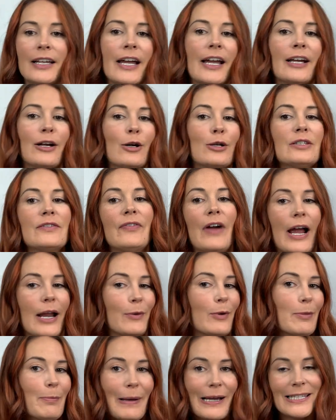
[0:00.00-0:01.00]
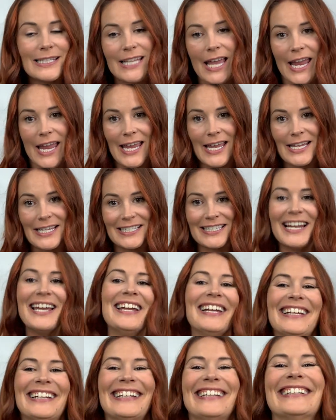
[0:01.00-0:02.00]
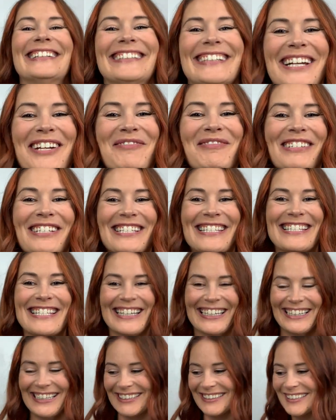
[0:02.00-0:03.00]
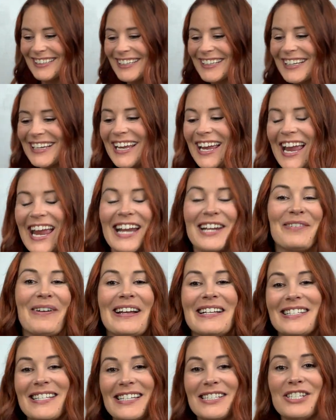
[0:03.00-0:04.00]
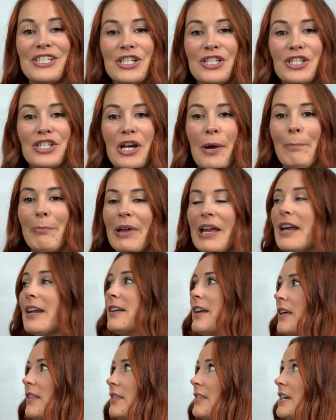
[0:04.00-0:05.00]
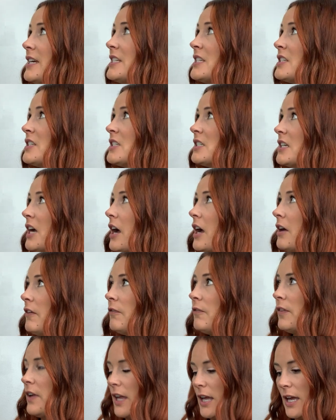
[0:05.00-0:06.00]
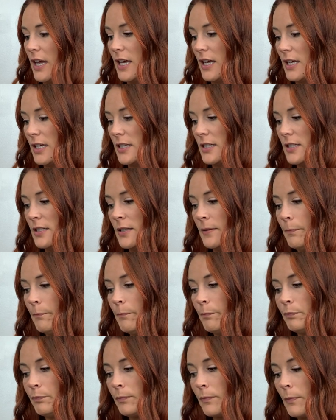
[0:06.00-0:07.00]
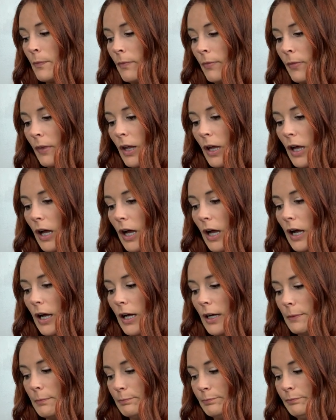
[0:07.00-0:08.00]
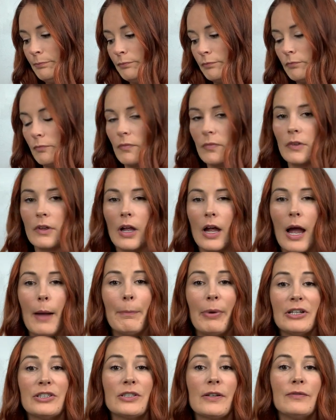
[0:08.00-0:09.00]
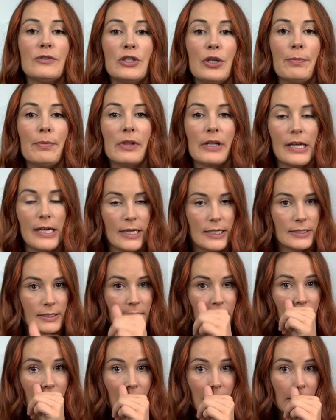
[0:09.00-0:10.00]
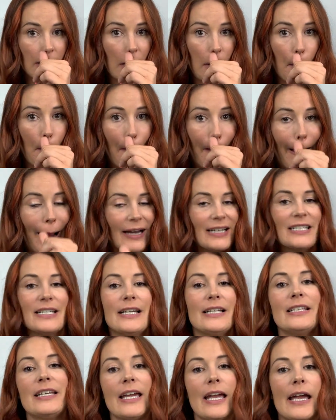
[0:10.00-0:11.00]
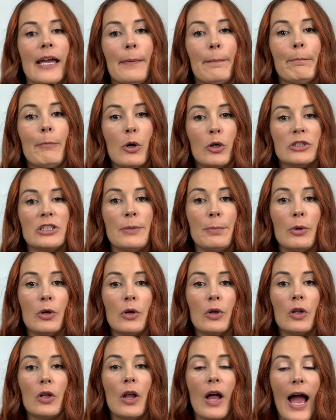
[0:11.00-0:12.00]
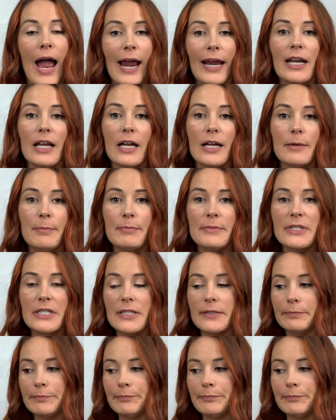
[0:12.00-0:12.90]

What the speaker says: It goes fine with my tan. Just kidding. Anyways, let's just jump in. This stuff is a bunch of duplicates. So I did get multiple items